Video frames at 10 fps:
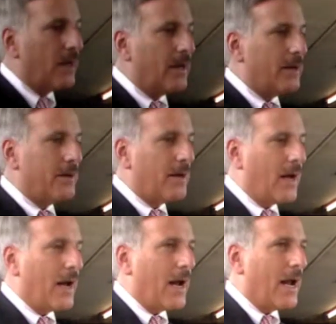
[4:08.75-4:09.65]

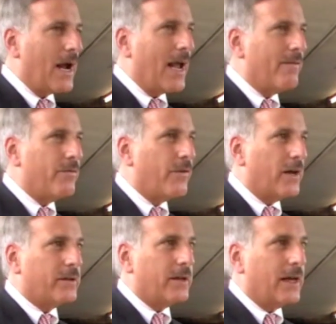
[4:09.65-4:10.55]
I haven't
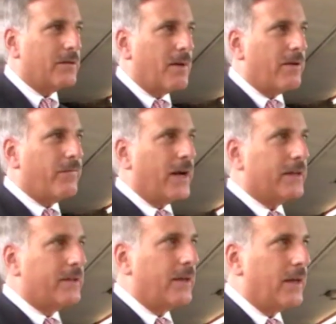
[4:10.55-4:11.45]
felt it. As a matter of
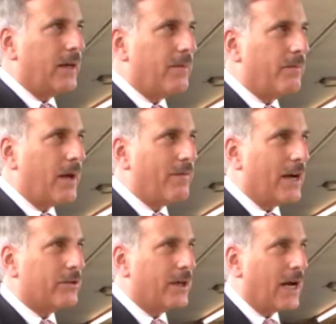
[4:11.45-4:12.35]
fact, I've
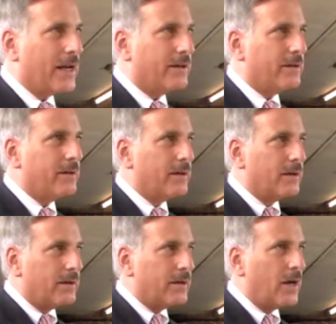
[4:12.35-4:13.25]
actually gotten
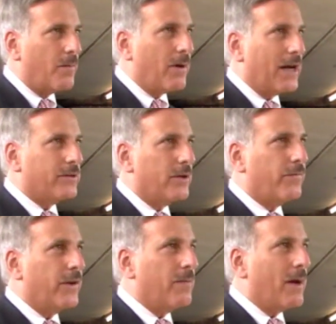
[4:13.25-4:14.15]

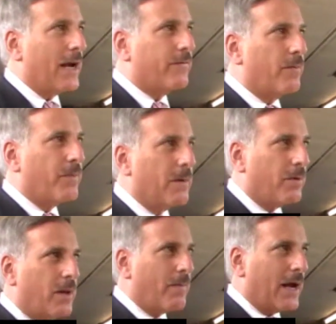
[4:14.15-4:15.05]
positive feedback from
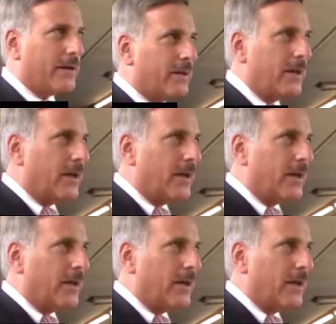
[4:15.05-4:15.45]
people about